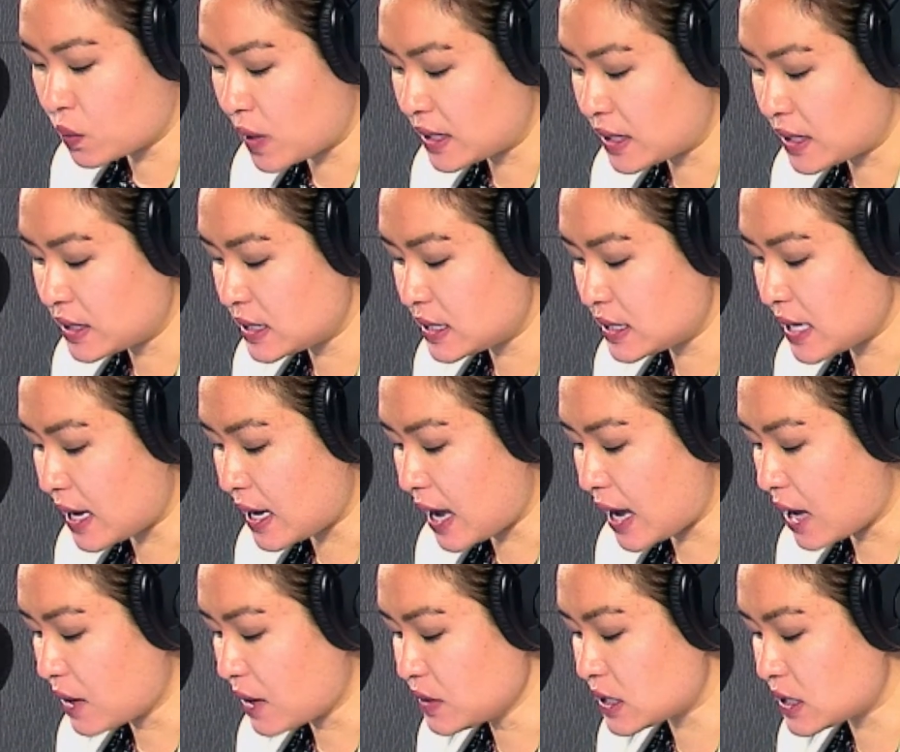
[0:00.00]
Wednesday,
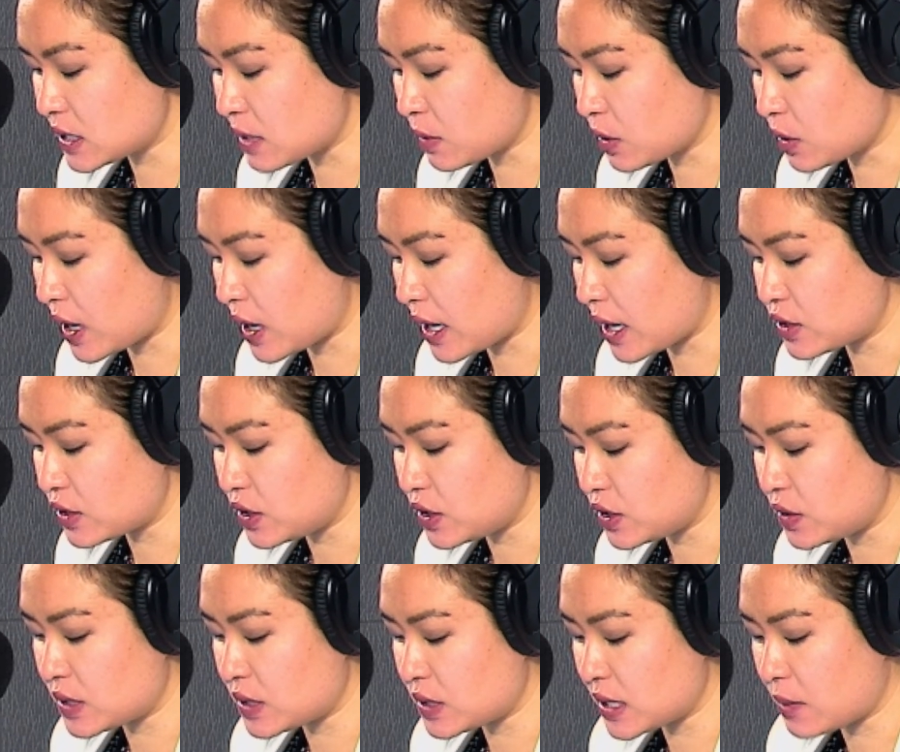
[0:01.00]
House Democrats
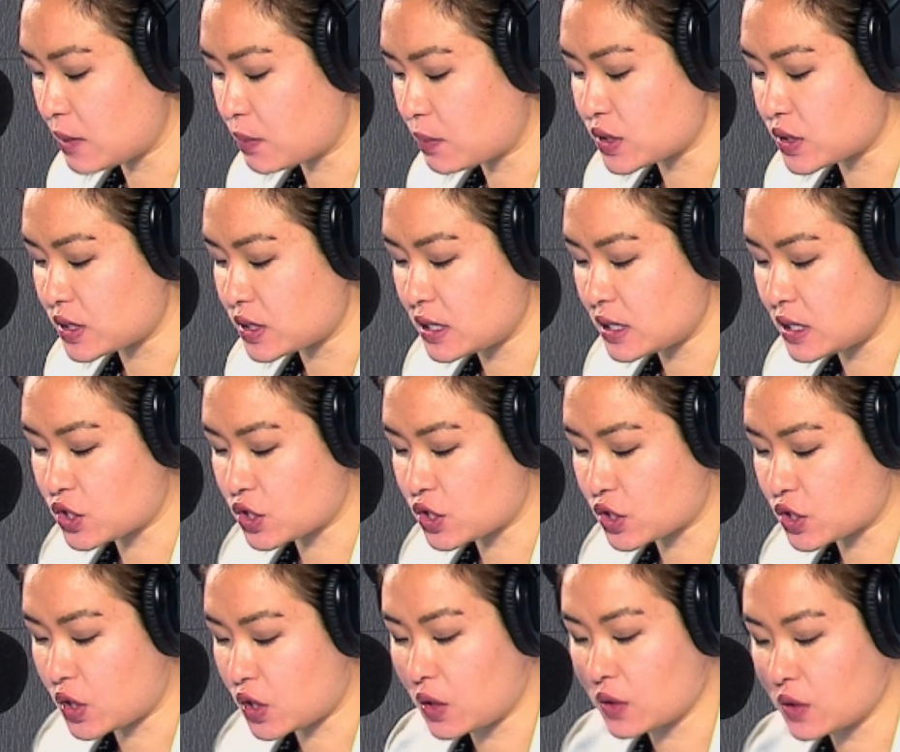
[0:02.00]
used a procedure
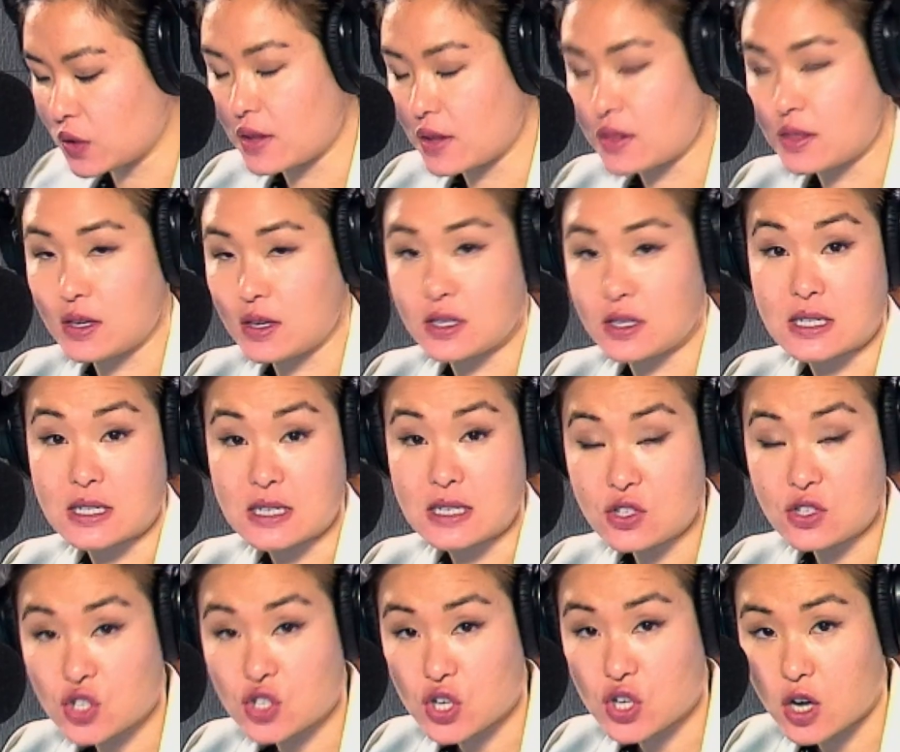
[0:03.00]
called the
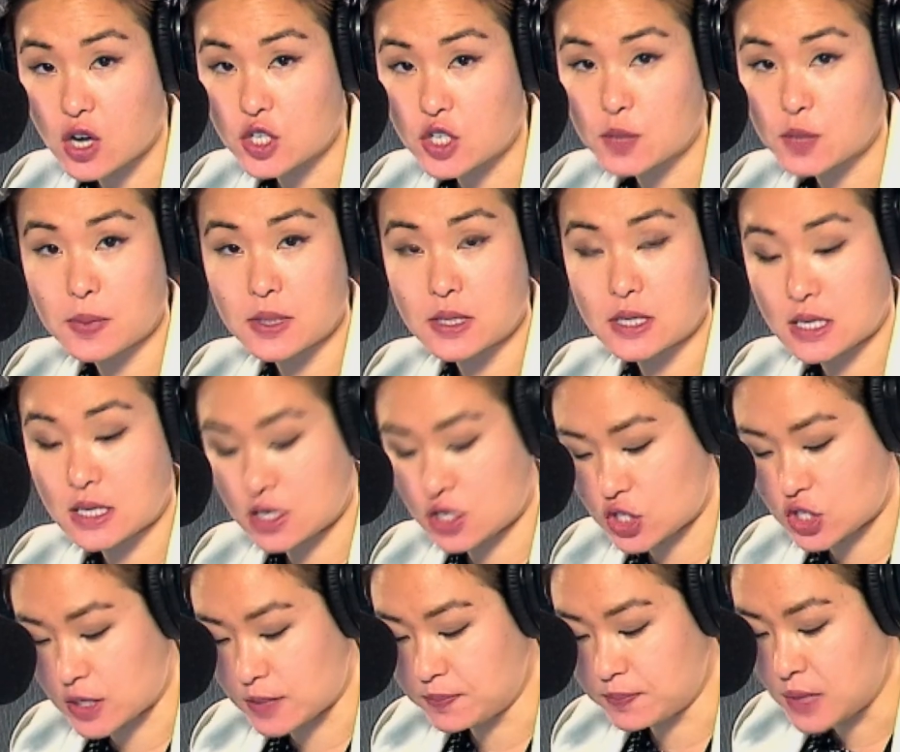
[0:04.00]
Discharge
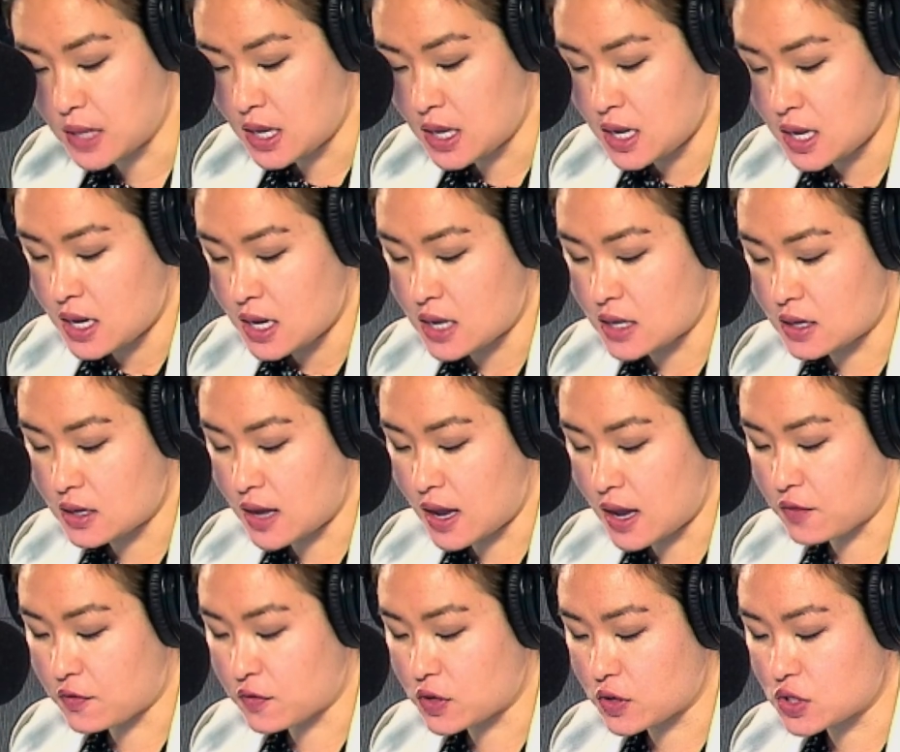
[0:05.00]
Petition in an
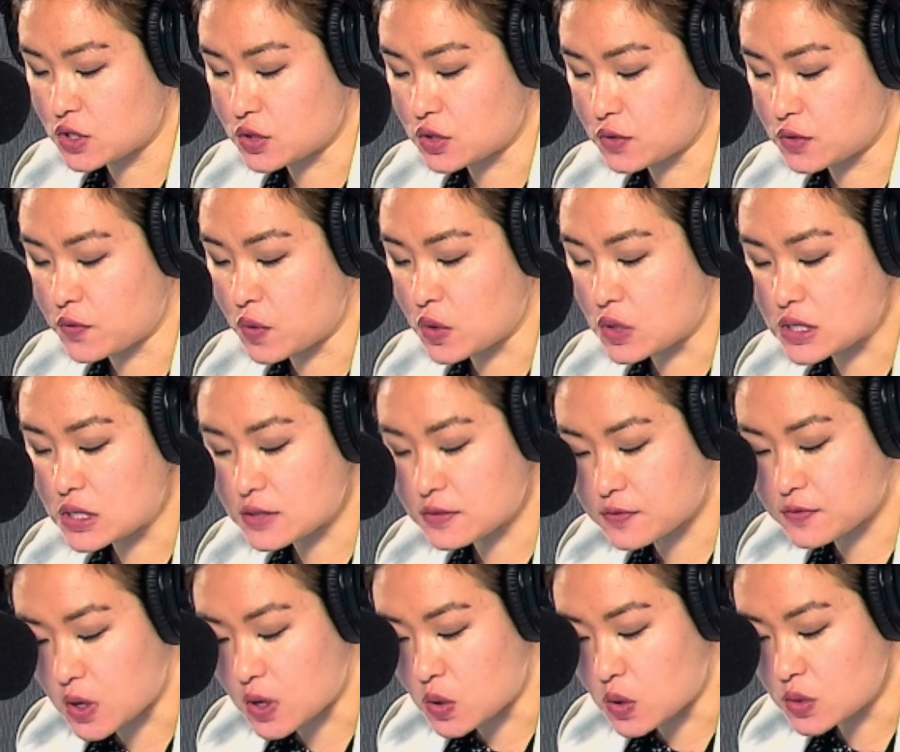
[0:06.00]
effort to force a
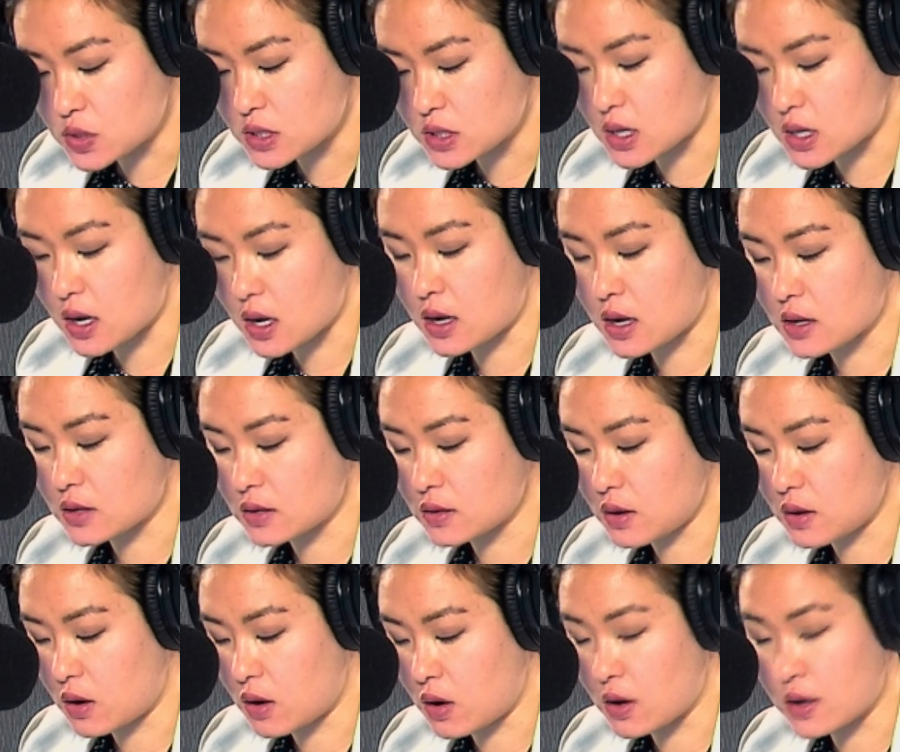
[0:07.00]
vote
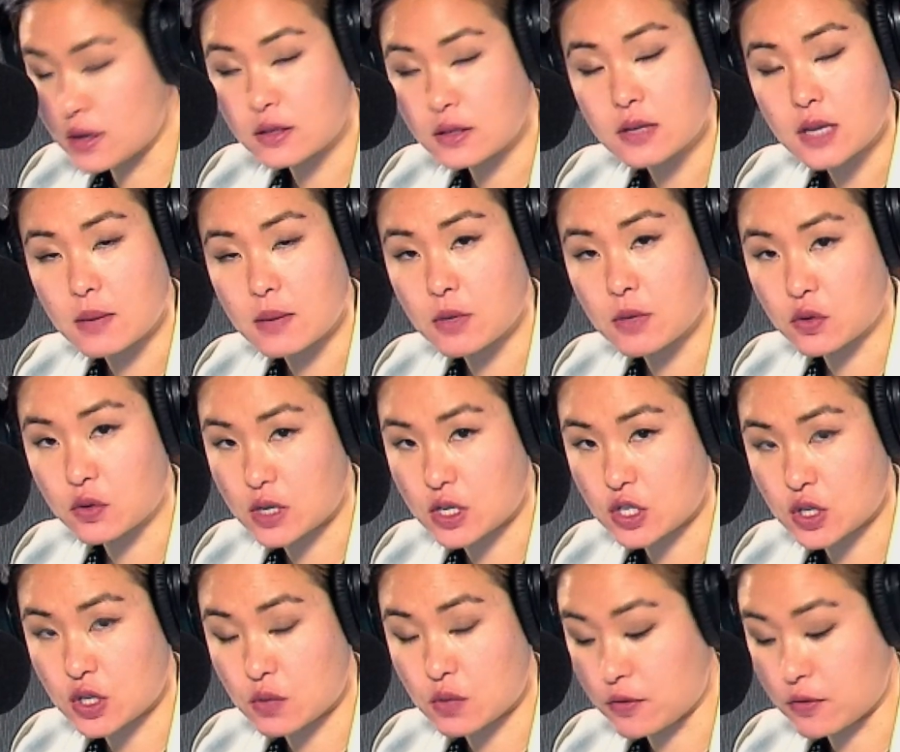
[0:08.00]
on
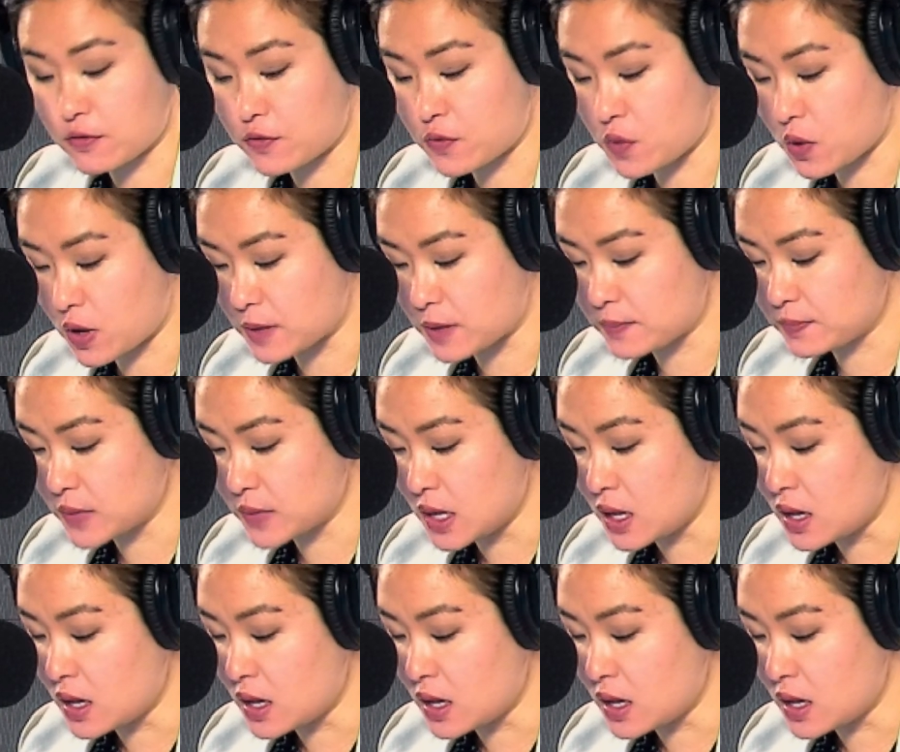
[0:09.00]
immigration reform.